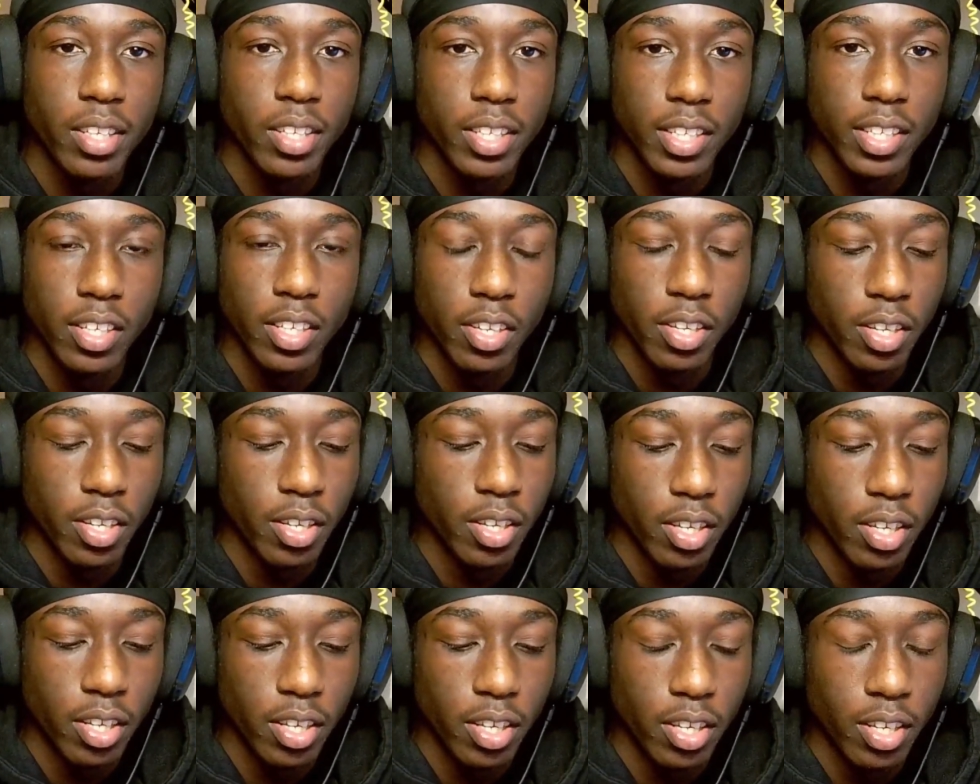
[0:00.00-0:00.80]

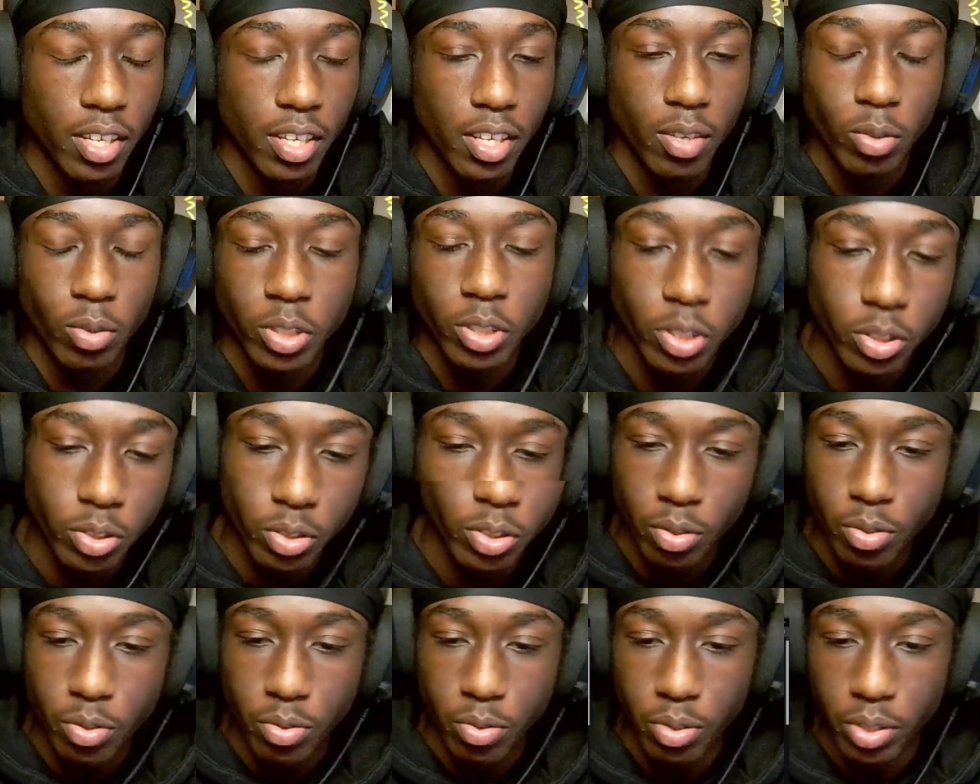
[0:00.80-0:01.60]
uh, what's the song
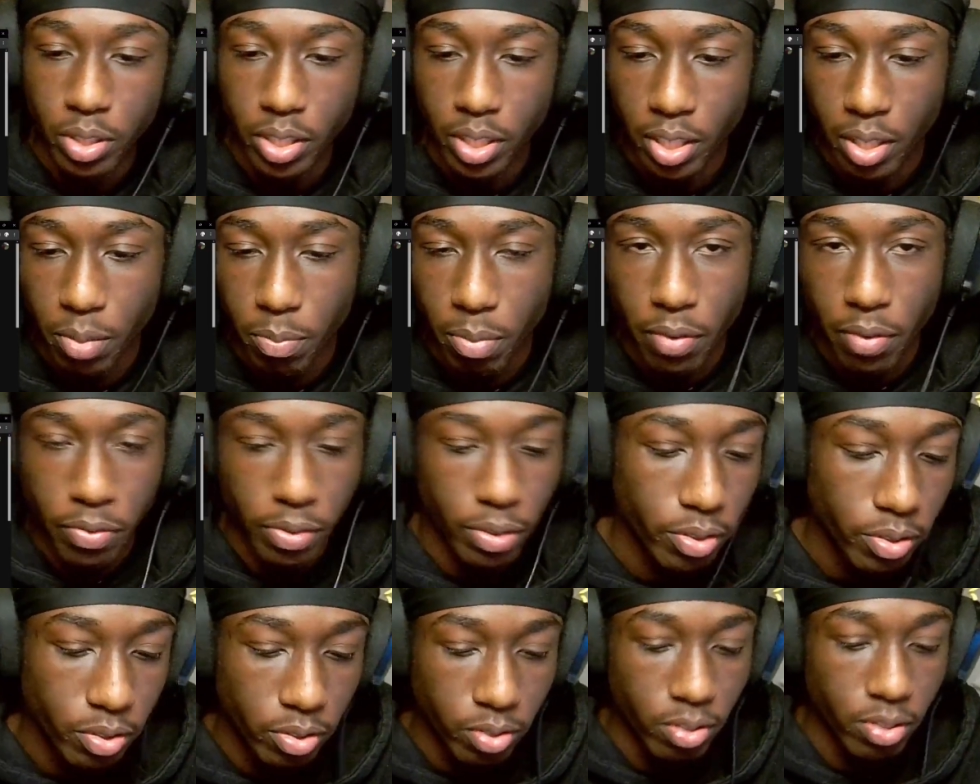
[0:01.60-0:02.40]
called? Puffin'
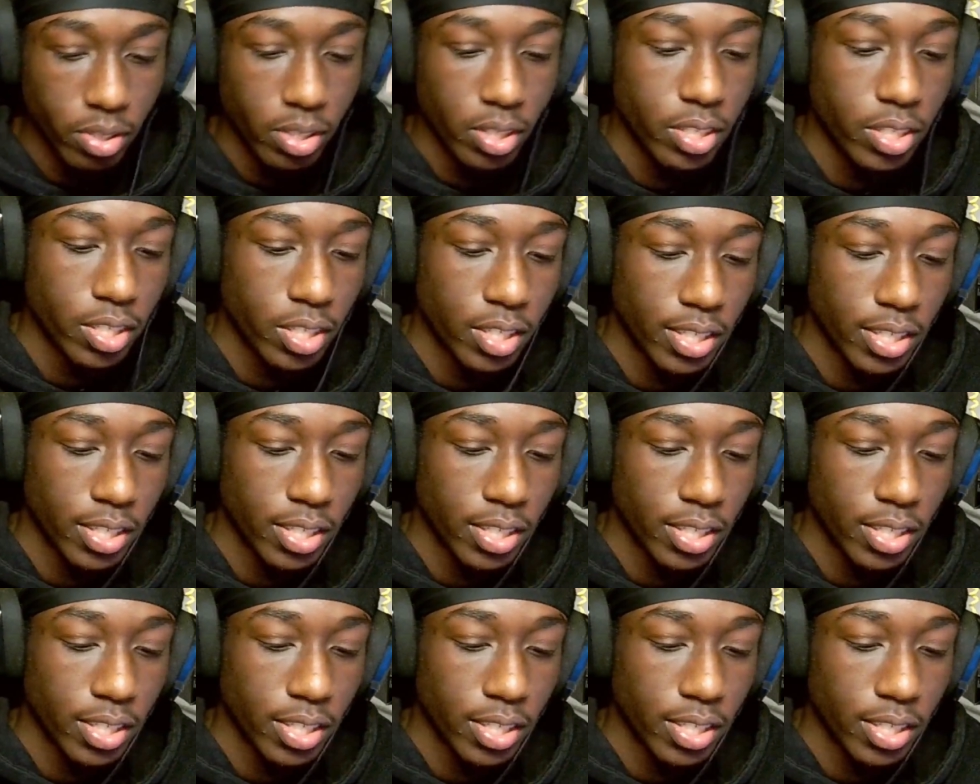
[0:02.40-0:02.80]
on Zooties.